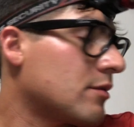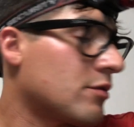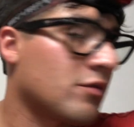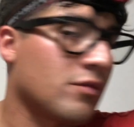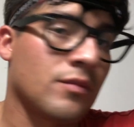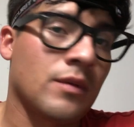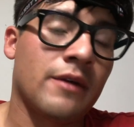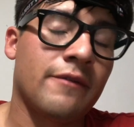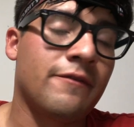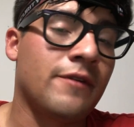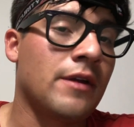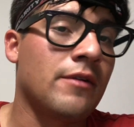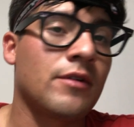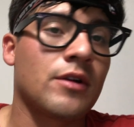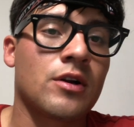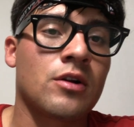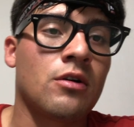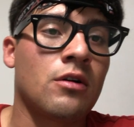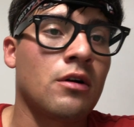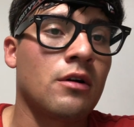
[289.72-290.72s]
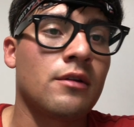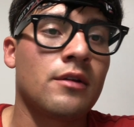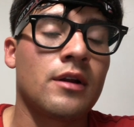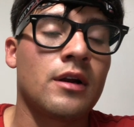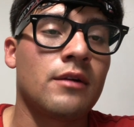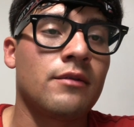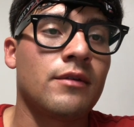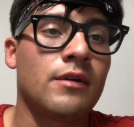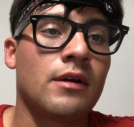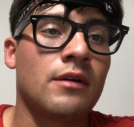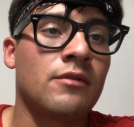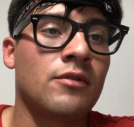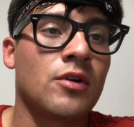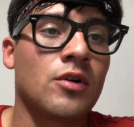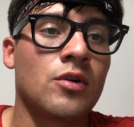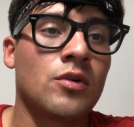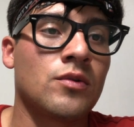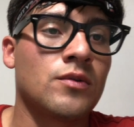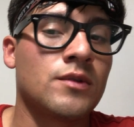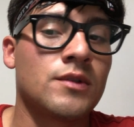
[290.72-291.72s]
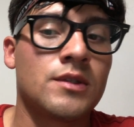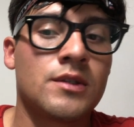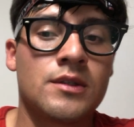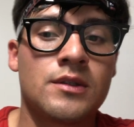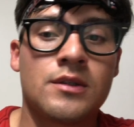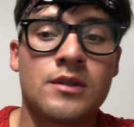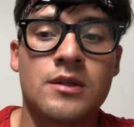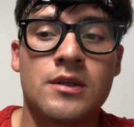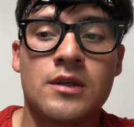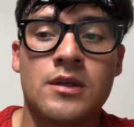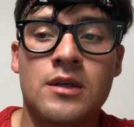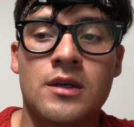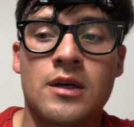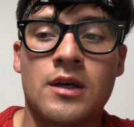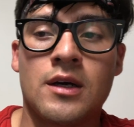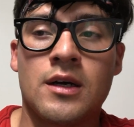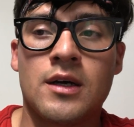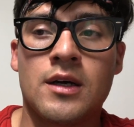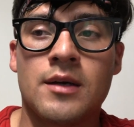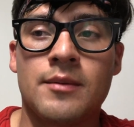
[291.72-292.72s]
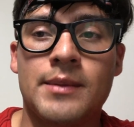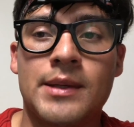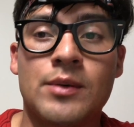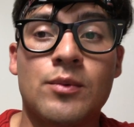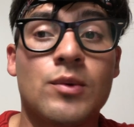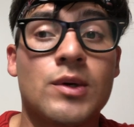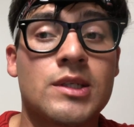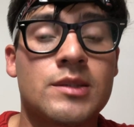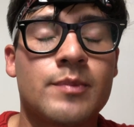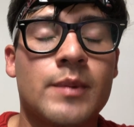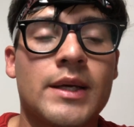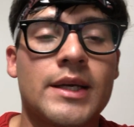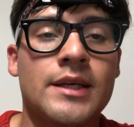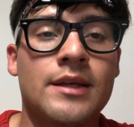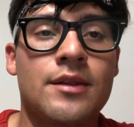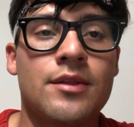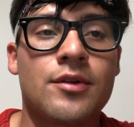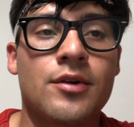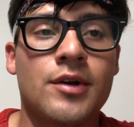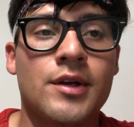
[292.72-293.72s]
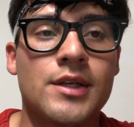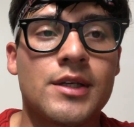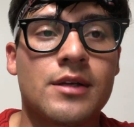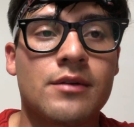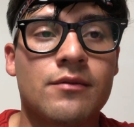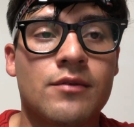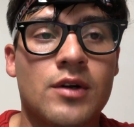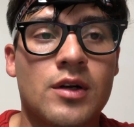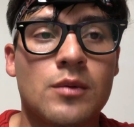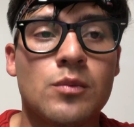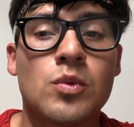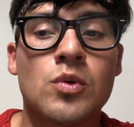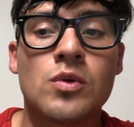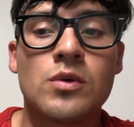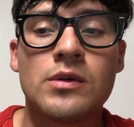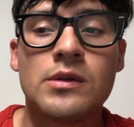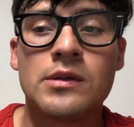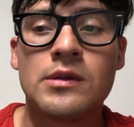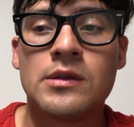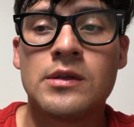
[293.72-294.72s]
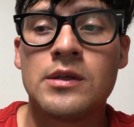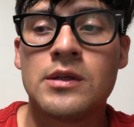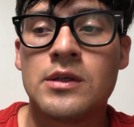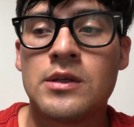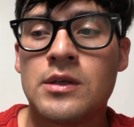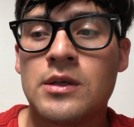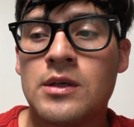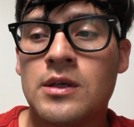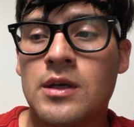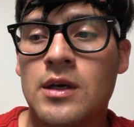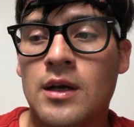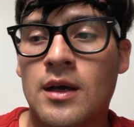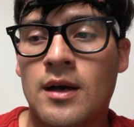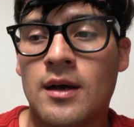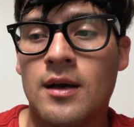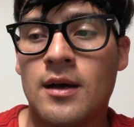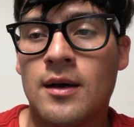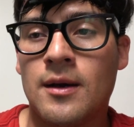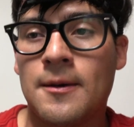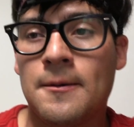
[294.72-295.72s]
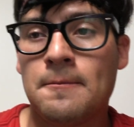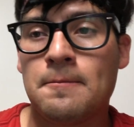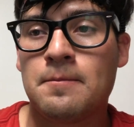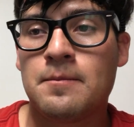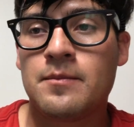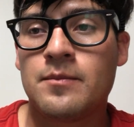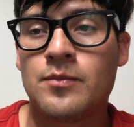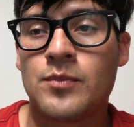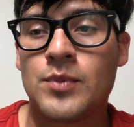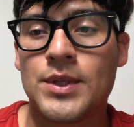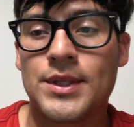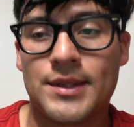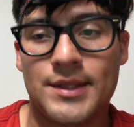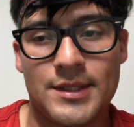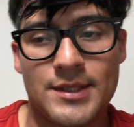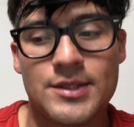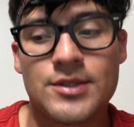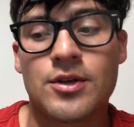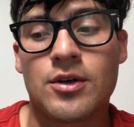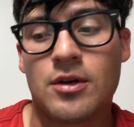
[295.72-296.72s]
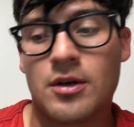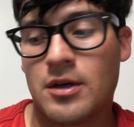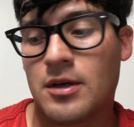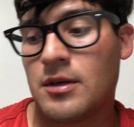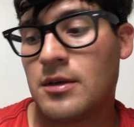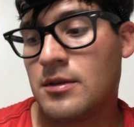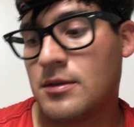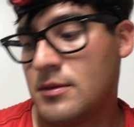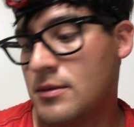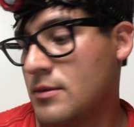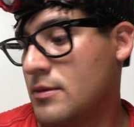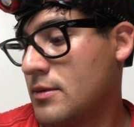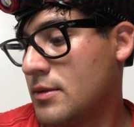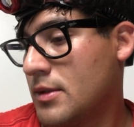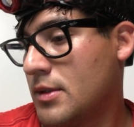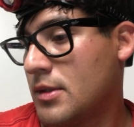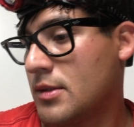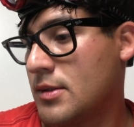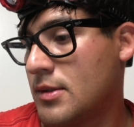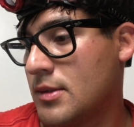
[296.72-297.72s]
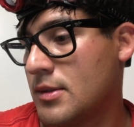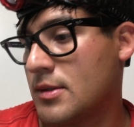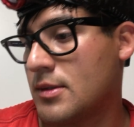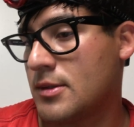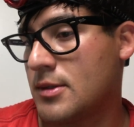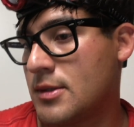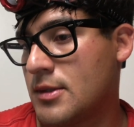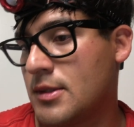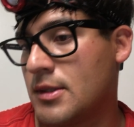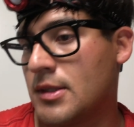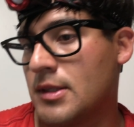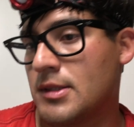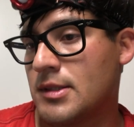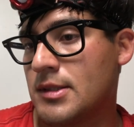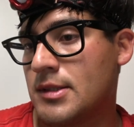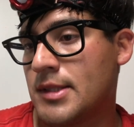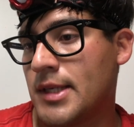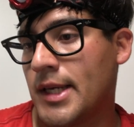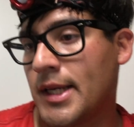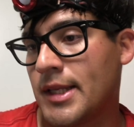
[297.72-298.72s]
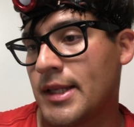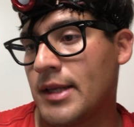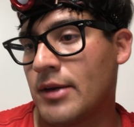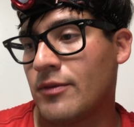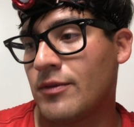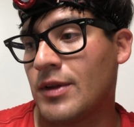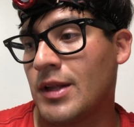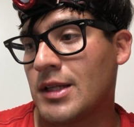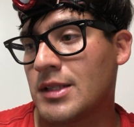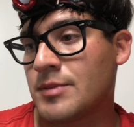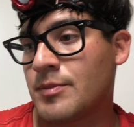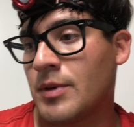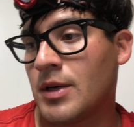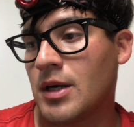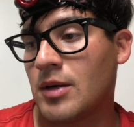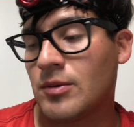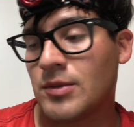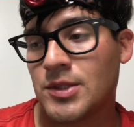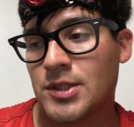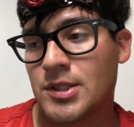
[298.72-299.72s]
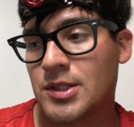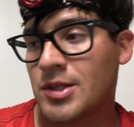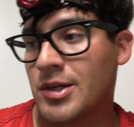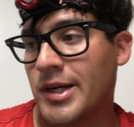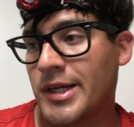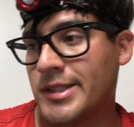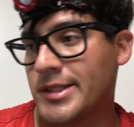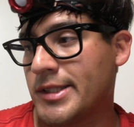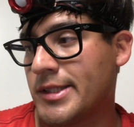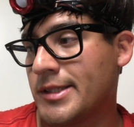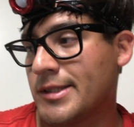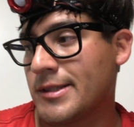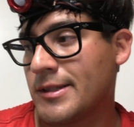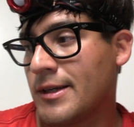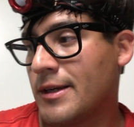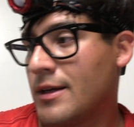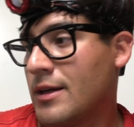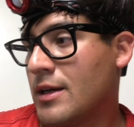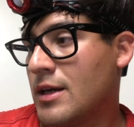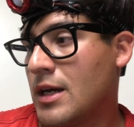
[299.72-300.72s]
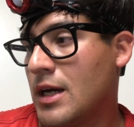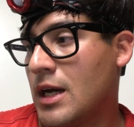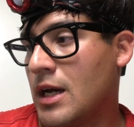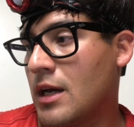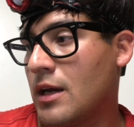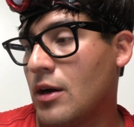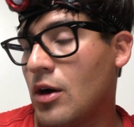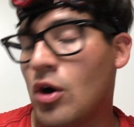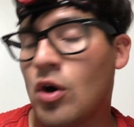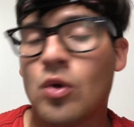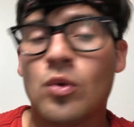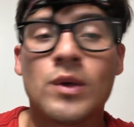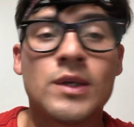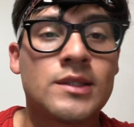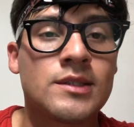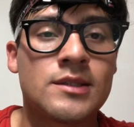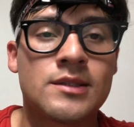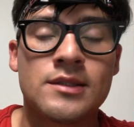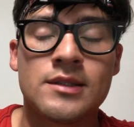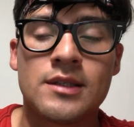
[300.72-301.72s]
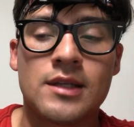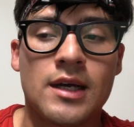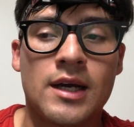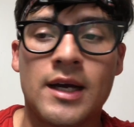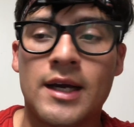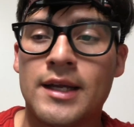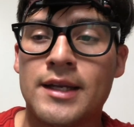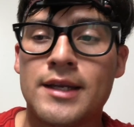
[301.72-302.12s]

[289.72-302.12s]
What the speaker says: My favorite car that I've ever owned. It was my E30 convertible, but this car, this is taking over that spot, which is crazy, because I